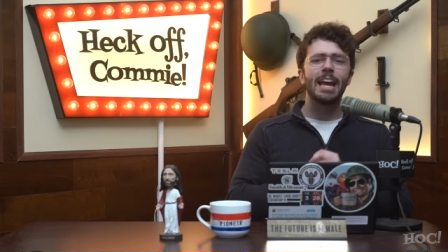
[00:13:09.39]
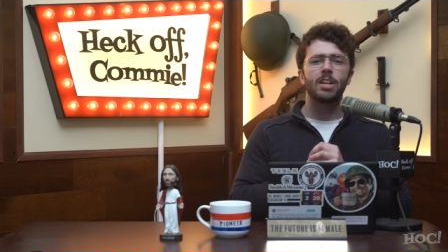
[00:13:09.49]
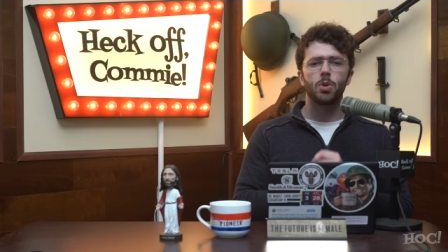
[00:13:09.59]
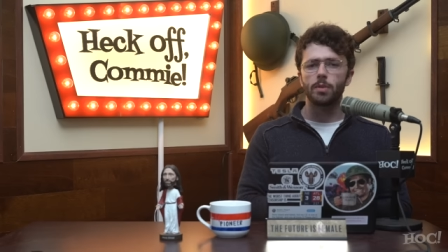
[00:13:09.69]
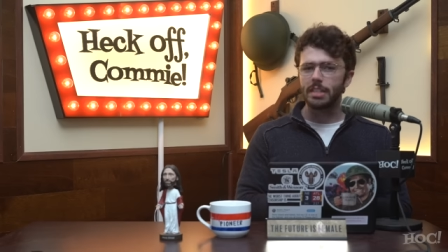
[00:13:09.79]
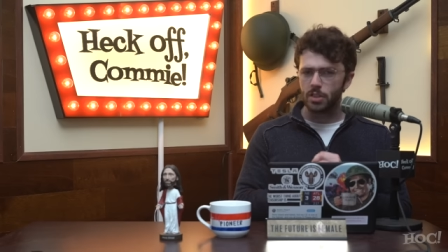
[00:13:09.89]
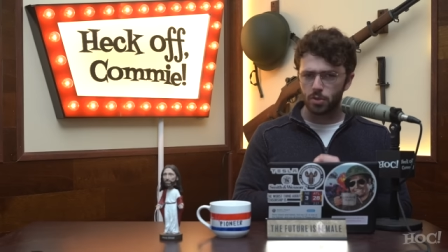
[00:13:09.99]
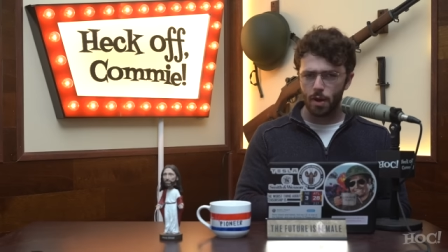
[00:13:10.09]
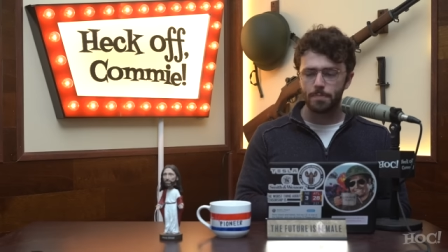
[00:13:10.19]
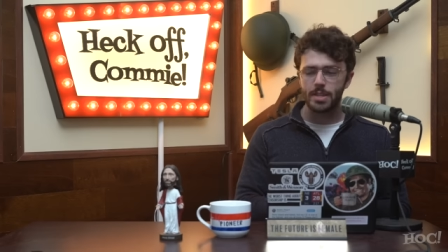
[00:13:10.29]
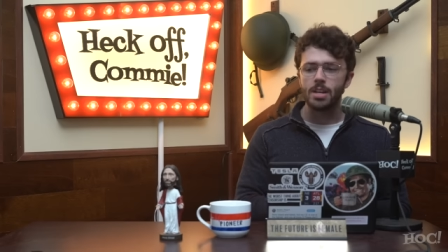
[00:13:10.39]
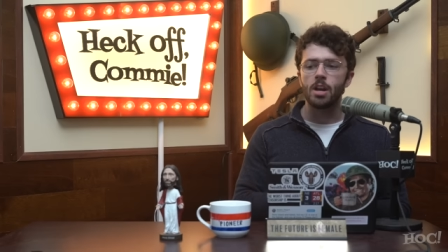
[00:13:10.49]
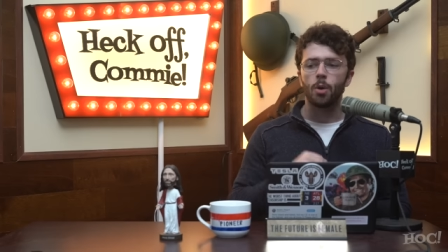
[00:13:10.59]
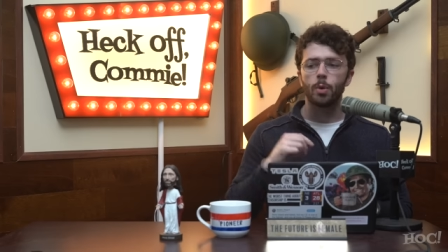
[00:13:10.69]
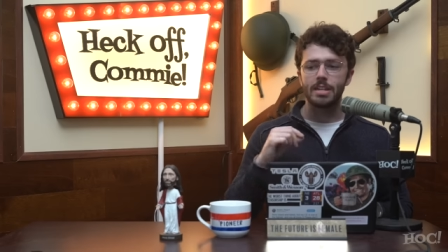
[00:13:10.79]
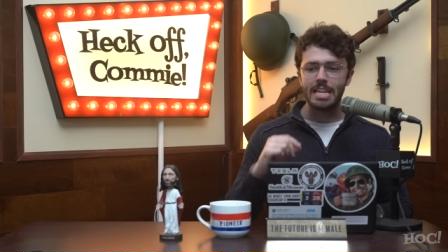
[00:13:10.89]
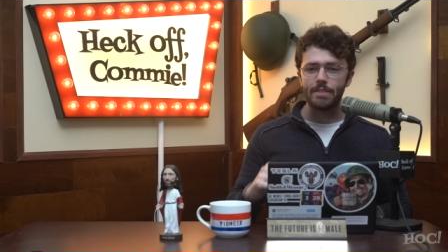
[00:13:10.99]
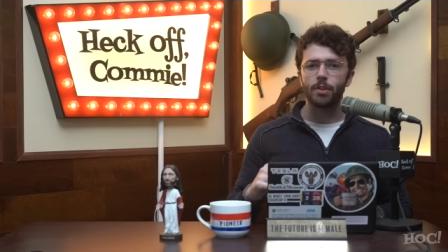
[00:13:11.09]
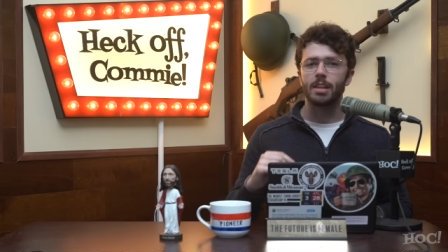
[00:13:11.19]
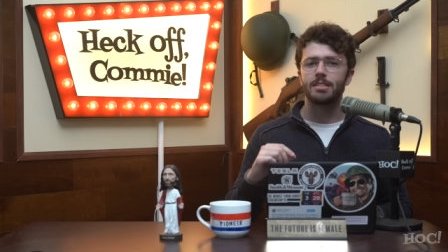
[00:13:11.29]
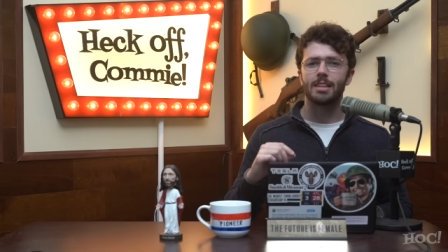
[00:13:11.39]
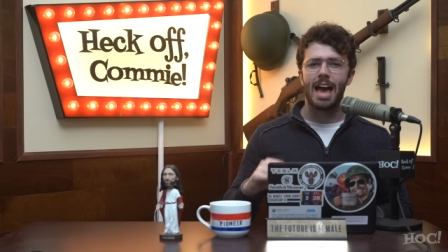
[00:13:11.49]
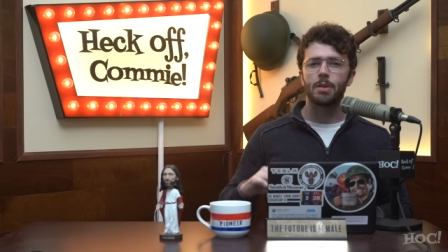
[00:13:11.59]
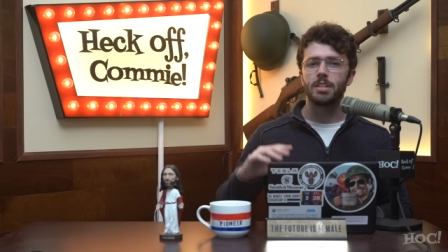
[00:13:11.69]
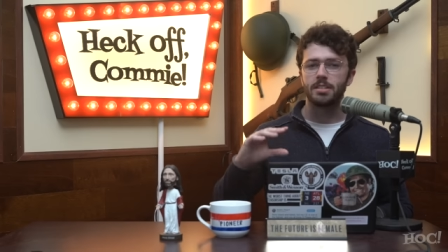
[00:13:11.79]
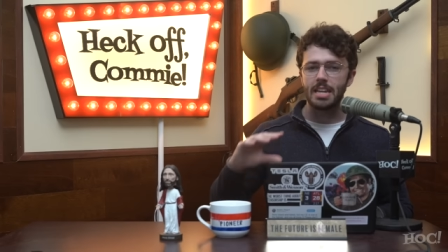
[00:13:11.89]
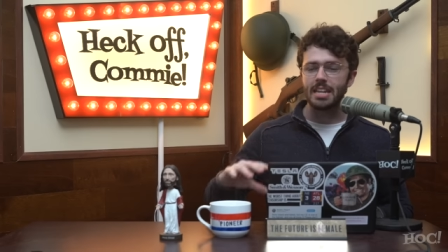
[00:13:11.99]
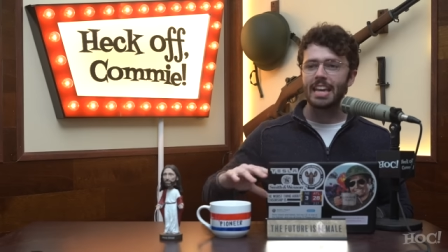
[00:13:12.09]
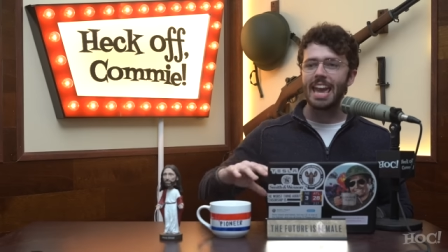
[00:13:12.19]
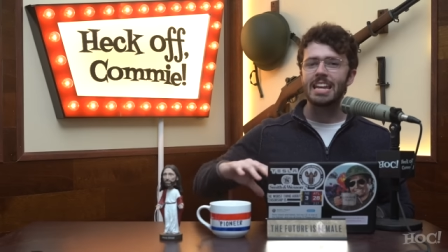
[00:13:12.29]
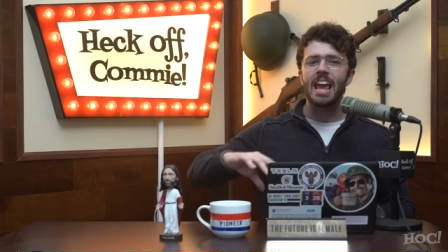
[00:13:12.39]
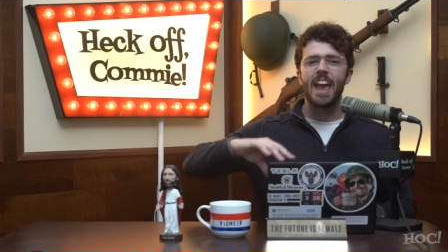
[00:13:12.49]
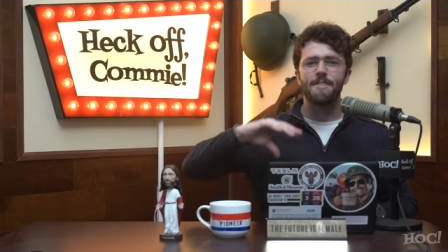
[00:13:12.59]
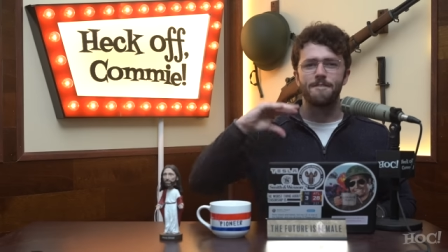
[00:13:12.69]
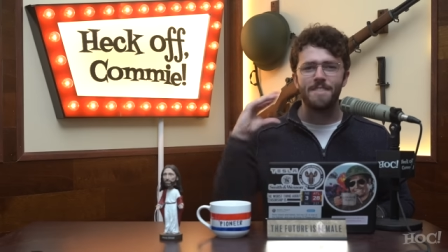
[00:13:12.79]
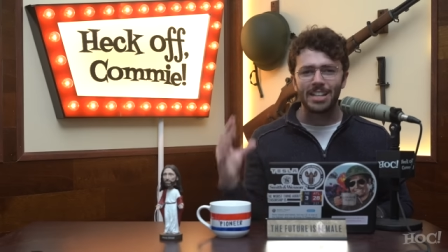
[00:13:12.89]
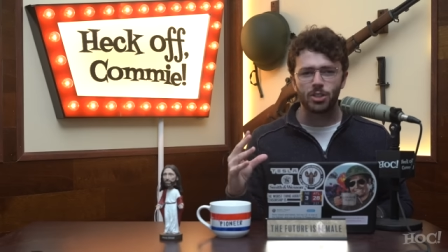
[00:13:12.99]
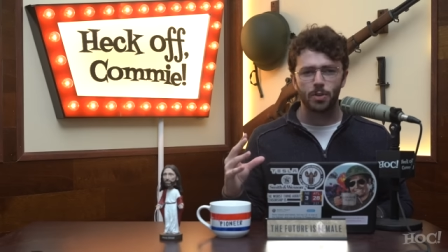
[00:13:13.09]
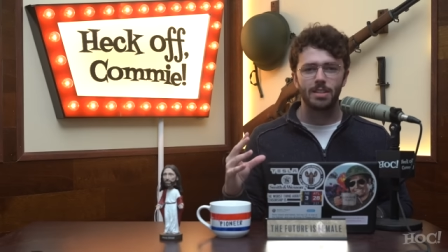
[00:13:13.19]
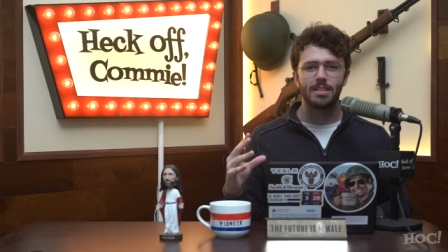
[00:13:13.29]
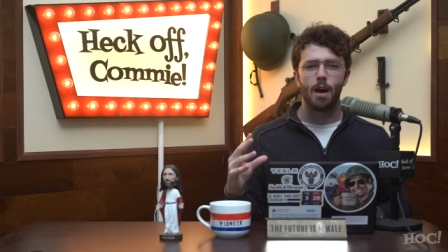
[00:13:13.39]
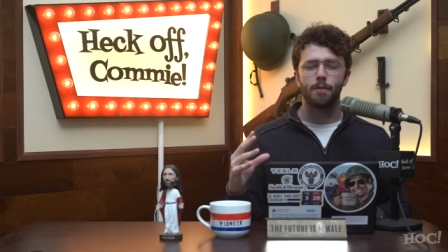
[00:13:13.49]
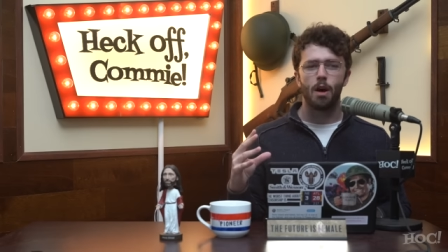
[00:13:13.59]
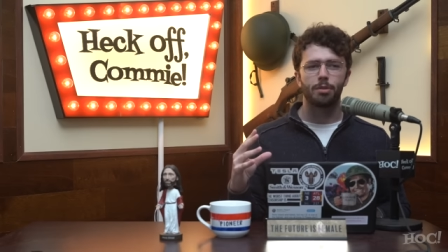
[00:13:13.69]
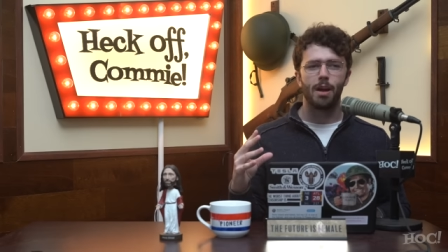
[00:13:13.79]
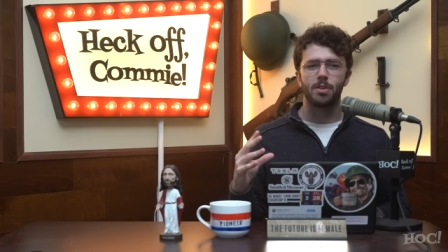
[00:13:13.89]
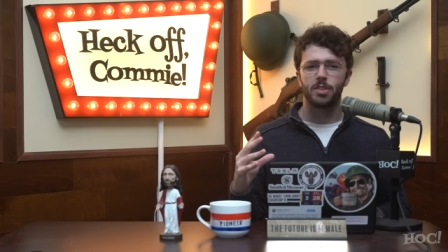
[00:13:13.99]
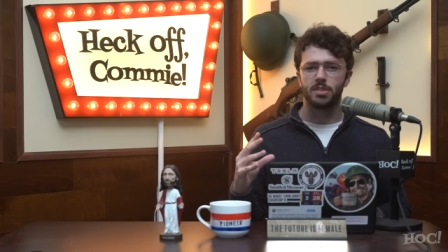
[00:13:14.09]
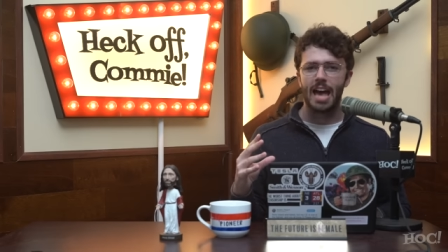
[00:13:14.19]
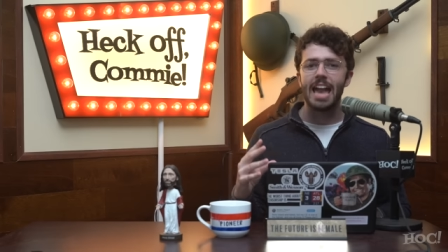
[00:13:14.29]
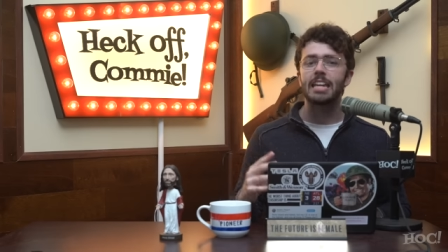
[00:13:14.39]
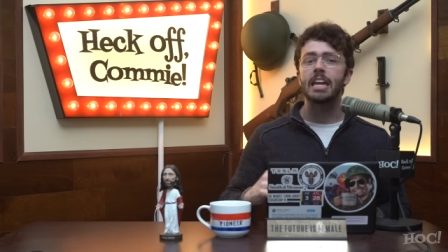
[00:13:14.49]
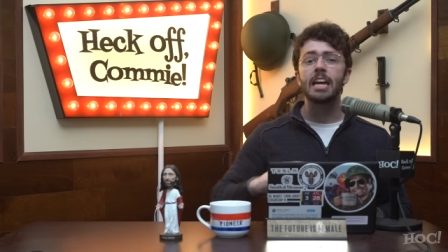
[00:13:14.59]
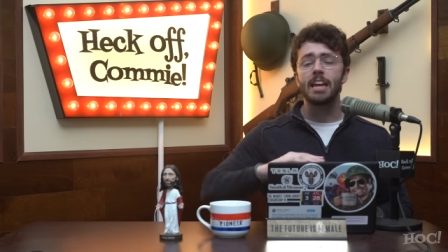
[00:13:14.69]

It's only disrupted when evil is allowed to syndicate and fester itself all throughout society.